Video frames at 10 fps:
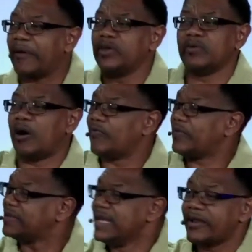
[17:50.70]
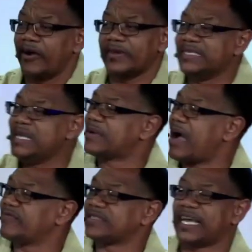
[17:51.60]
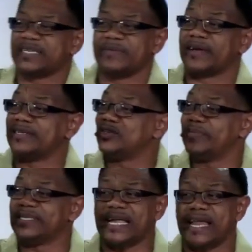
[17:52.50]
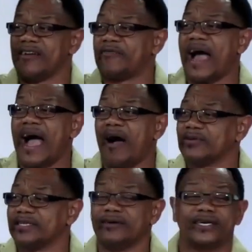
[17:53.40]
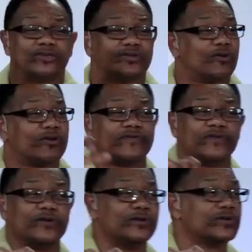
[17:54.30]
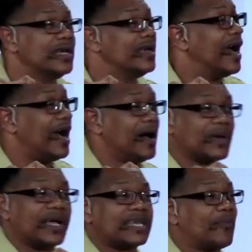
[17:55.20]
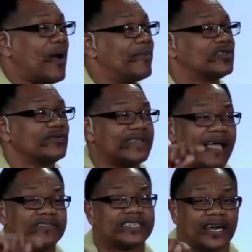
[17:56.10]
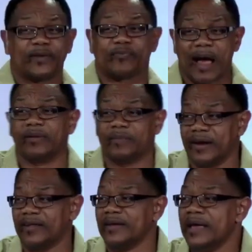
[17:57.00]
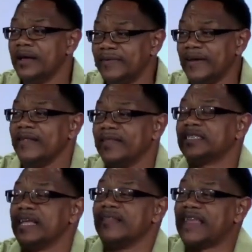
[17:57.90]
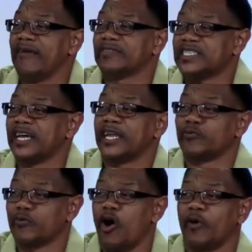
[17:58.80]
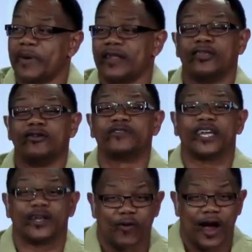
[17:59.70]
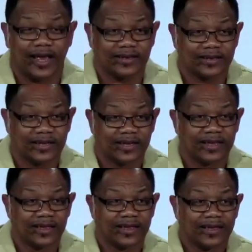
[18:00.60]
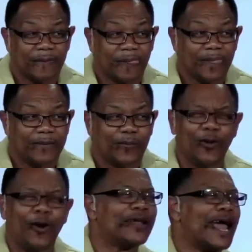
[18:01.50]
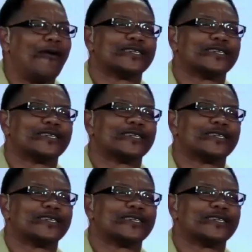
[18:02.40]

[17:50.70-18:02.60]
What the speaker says: you off and carry off in a deep conversation, because you'll be standing there for hours and they'll get you so confused. Because I promise you, they've studied probably better than, listen, they've studied wrong better than you studied right. Woo, that was